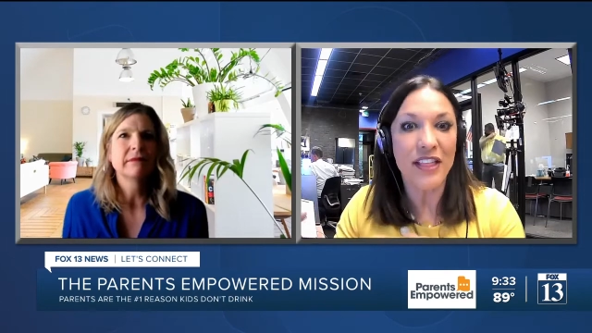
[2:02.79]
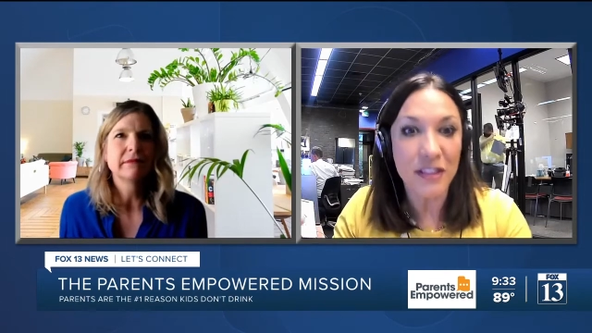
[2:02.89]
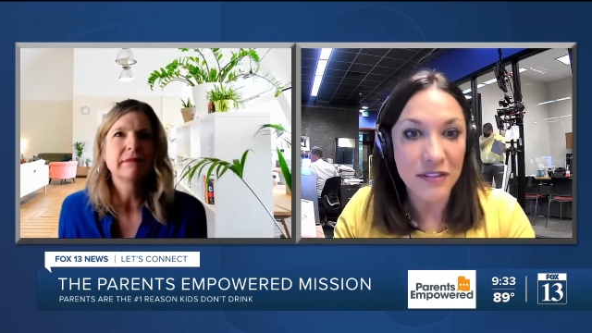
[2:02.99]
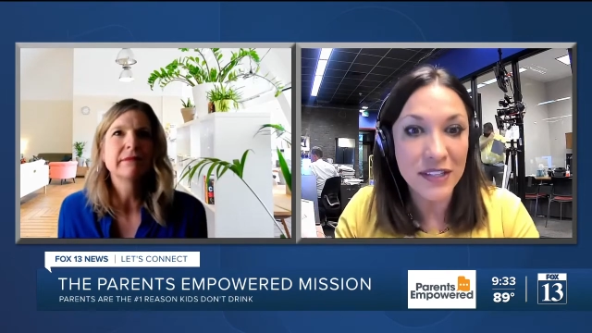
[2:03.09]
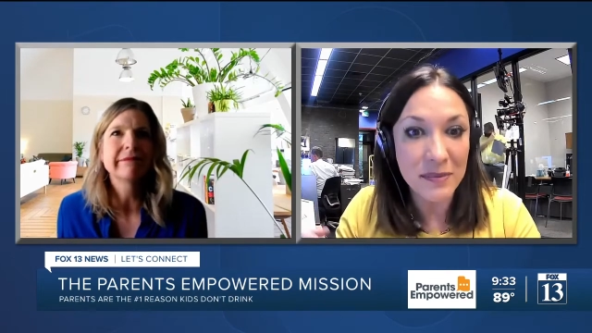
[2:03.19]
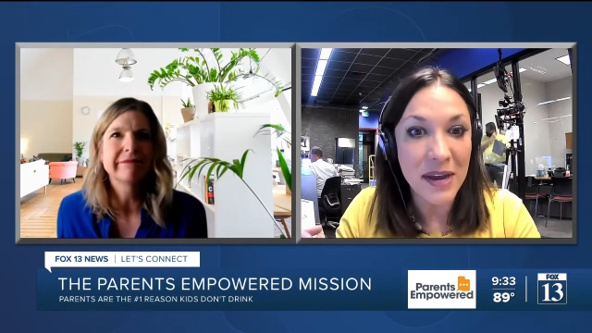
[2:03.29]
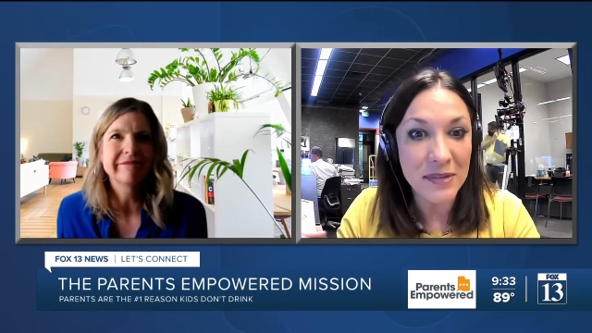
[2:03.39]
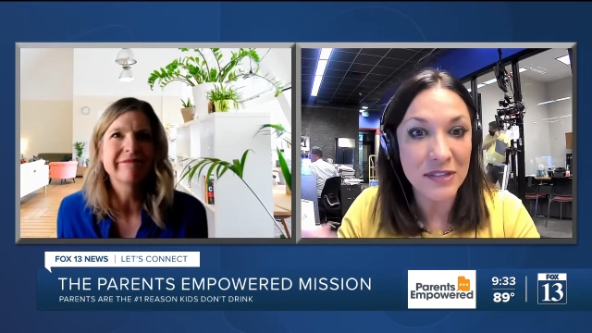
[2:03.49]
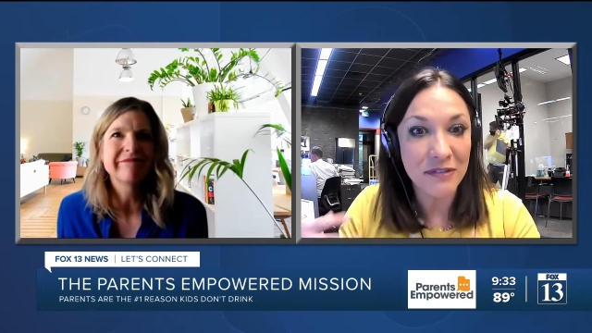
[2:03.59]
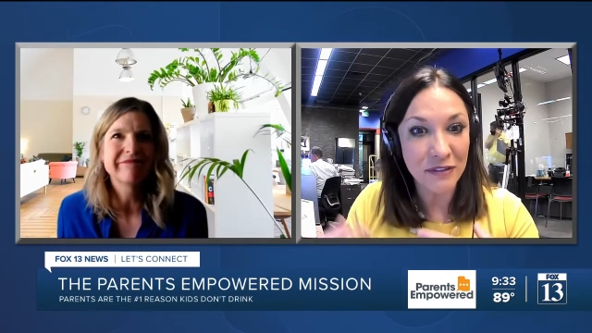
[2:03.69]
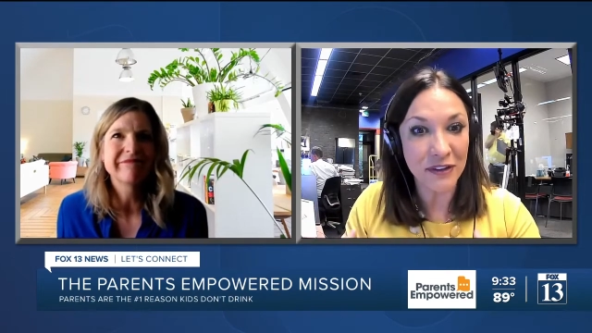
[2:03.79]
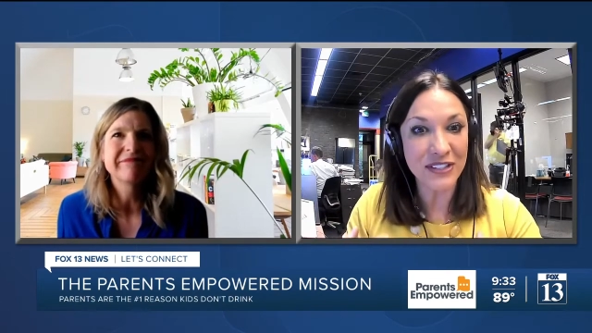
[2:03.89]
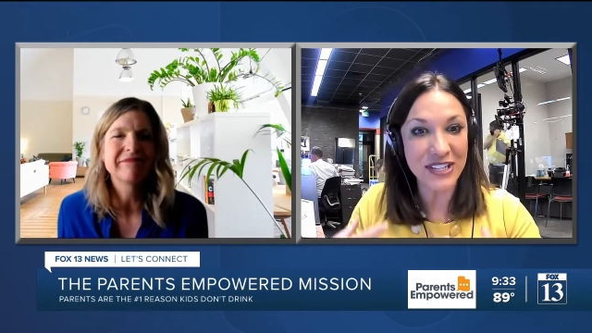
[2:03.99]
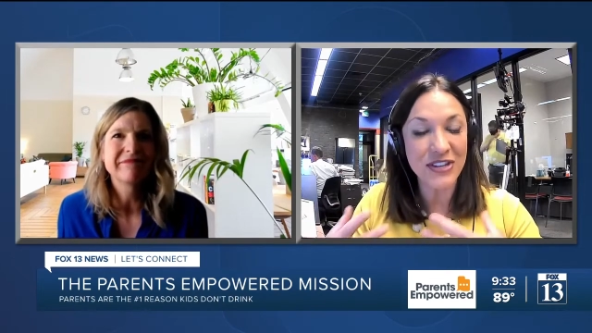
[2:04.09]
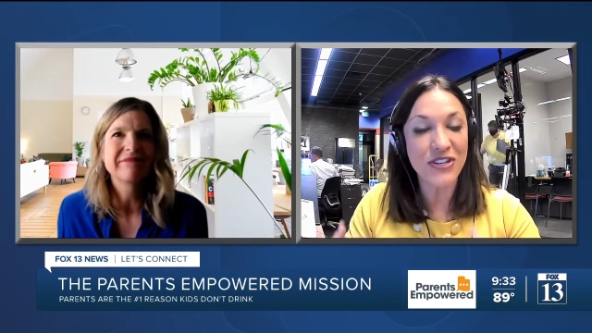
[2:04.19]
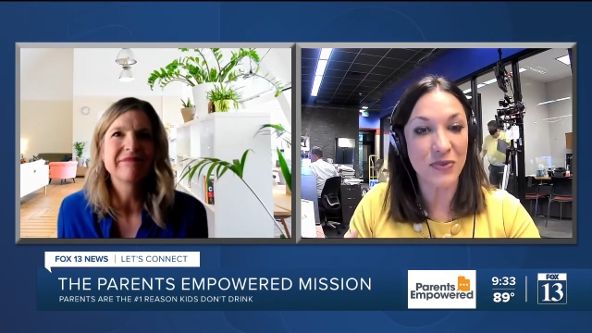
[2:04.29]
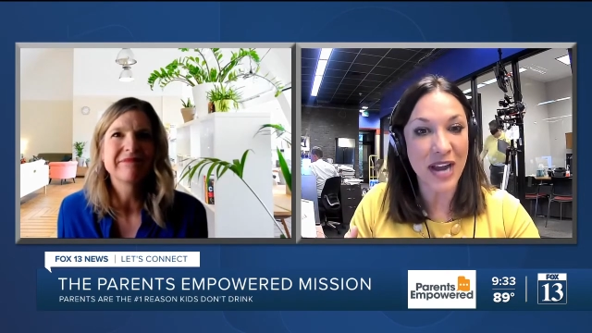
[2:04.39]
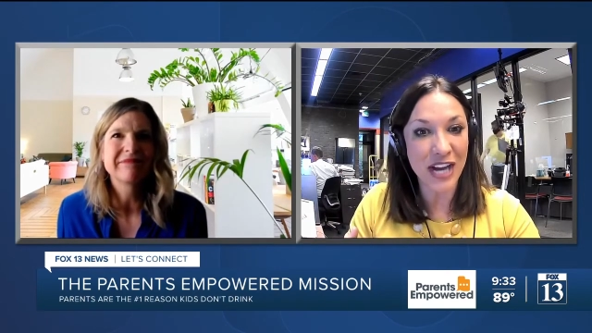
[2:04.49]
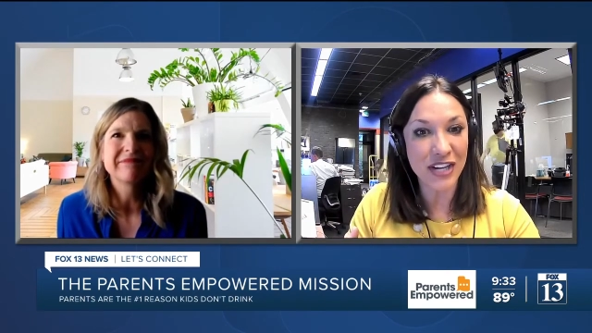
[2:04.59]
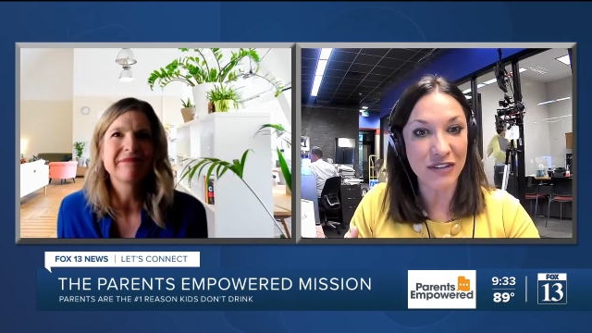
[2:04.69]
Speaker 1: I think sometimes the first initial
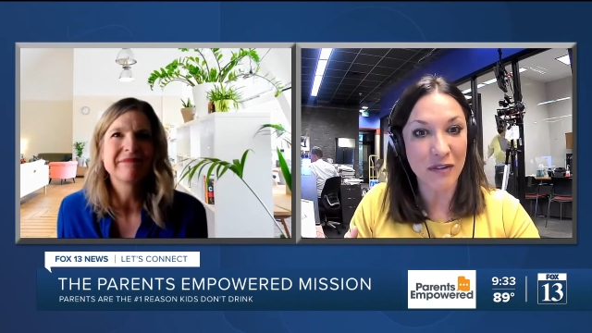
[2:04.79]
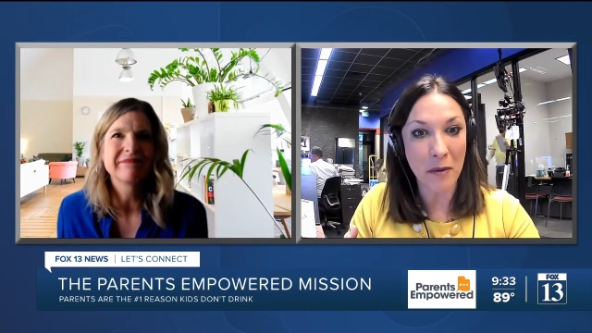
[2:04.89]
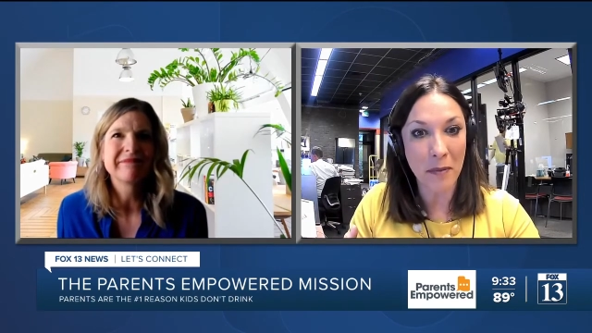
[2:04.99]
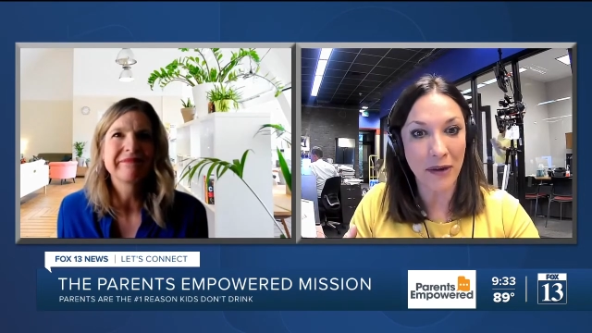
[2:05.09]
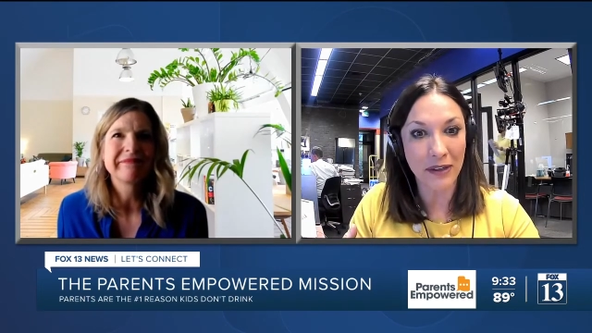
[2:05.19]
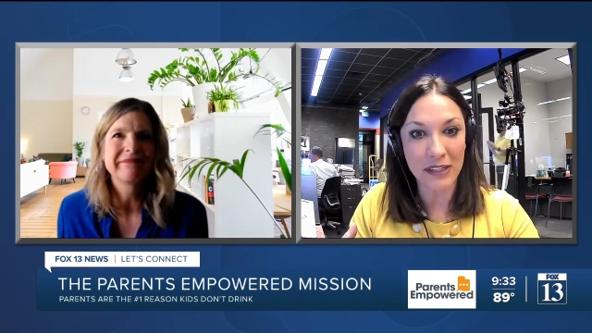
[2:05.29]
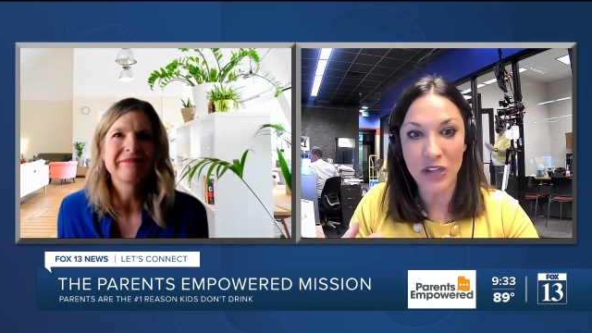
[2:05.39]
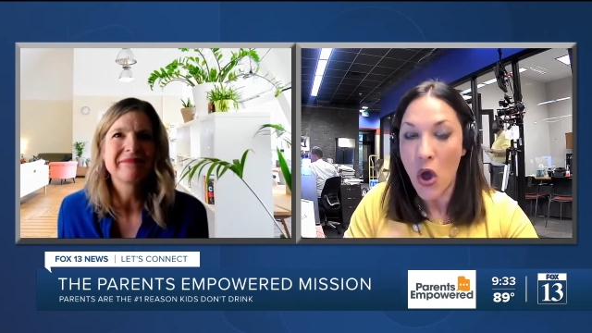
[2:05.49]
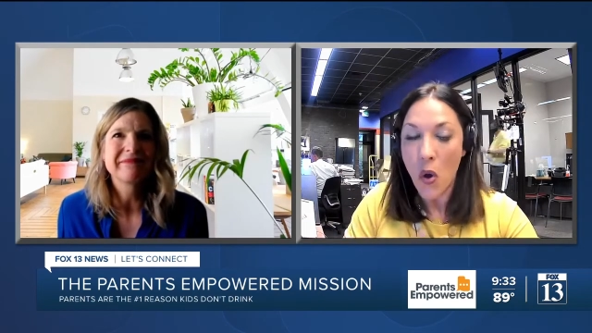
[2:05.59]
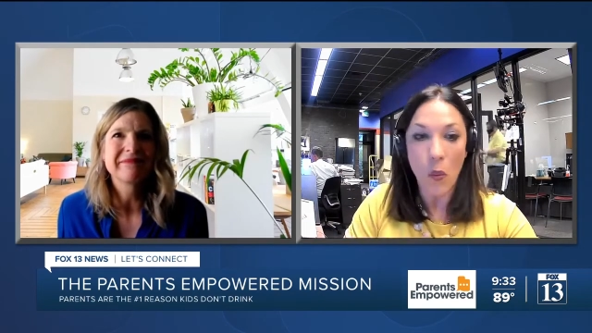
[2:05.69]
reaction from a parent is,